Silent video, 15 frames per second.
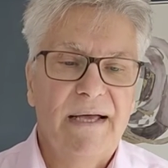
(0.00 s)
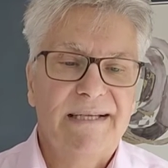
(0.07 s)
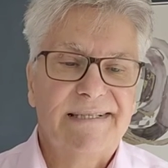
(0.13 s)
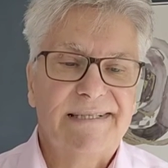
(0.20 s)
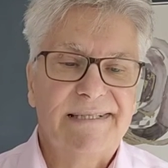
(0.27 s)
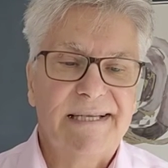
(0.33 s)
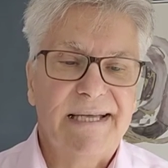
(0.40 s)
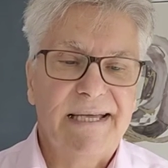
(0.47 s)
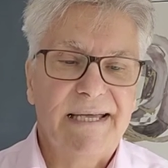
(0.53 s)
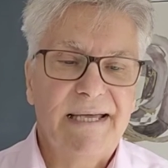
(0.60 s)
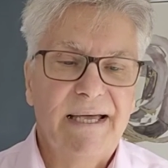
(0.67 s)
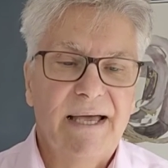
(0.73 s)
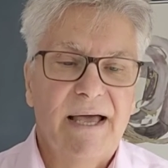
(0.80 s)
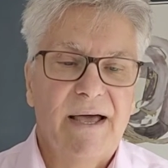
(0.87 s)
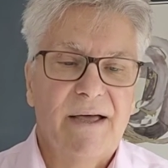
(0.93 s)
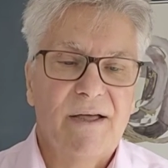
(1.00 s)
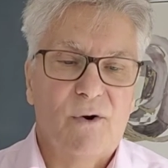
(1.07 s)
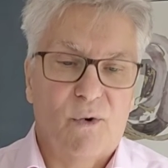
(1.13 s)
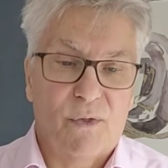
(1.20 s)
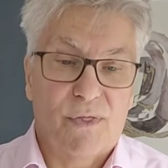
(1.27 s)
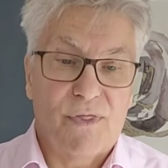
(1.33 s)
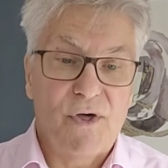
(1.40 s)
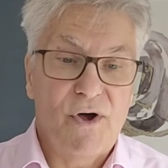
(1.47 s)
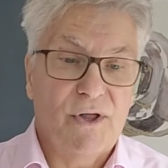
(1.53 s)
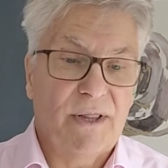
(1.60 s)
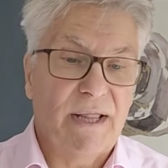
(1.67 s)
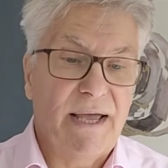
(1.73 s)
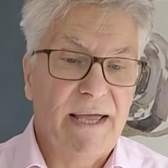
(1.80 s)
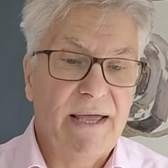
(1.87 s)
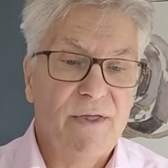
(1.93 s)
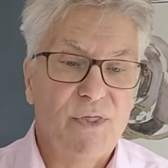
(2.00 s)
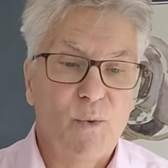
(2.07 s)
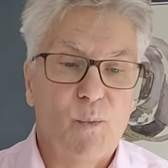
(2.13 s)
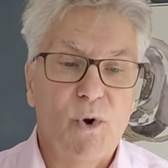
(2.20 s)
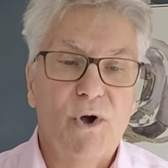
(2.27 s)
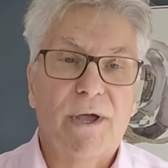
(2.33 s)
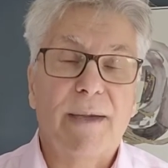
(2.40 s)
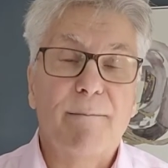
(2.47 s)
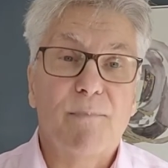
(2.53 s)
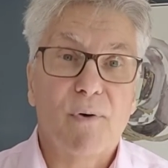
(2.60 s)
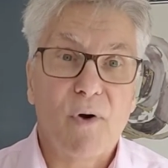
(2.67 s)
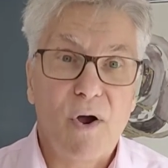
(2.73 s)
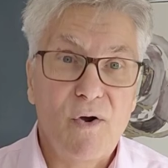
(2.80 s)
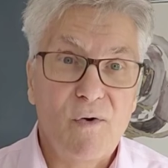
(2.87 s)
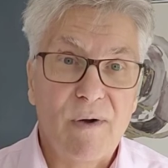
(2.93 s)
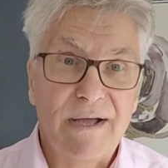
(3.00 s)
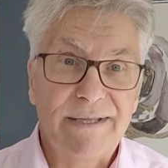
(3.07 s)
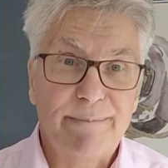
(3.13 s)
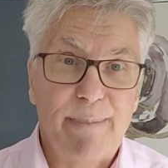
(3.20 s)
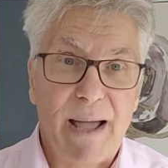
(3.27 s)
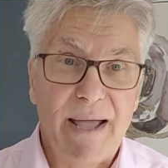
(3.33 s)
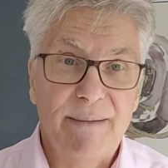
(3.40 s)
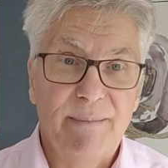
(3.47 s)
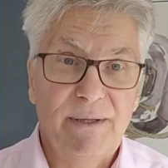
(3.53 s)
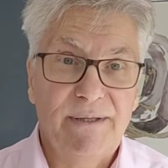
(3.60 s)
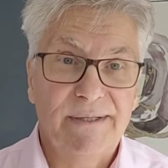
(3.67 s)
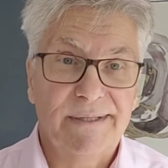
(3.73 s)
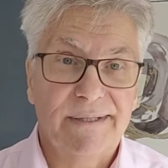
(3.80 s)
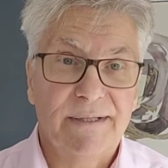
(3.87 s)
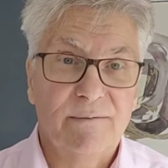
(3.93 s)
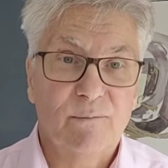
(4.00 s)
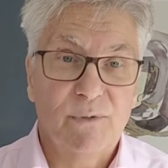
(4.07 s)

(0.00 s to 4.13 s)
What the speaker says: C, or thirdly, the work in progress payments,